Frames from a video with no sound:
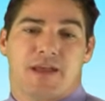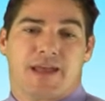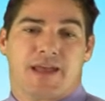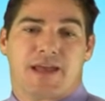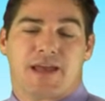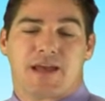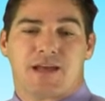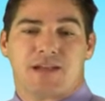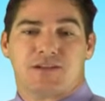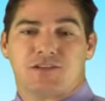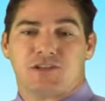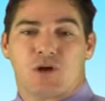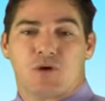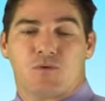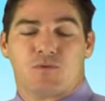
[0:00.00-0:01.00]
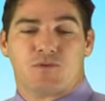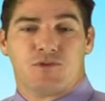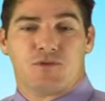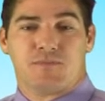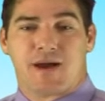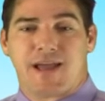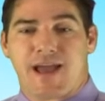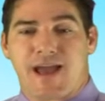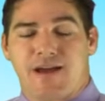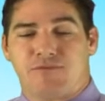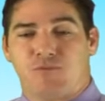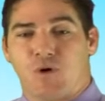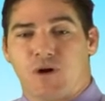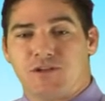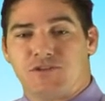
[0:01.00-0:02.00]
and you might
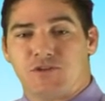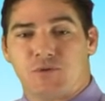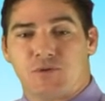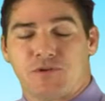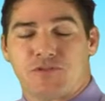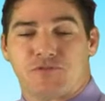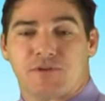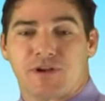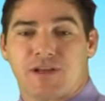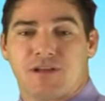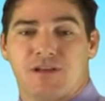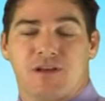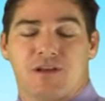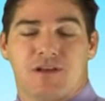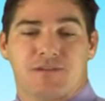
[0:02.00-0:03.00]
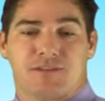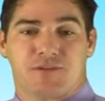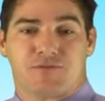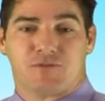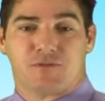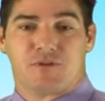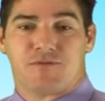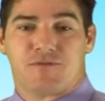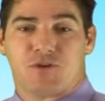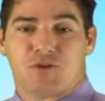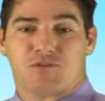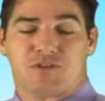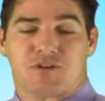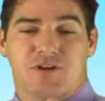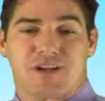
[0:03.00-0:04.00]
have 1, 2, or 3 different
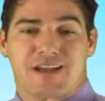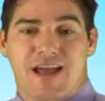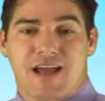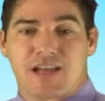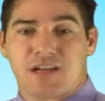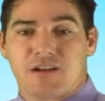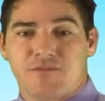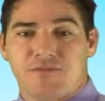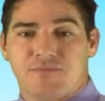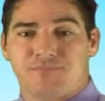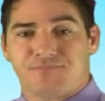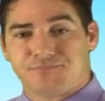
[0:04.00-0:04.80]
reviews that are negative.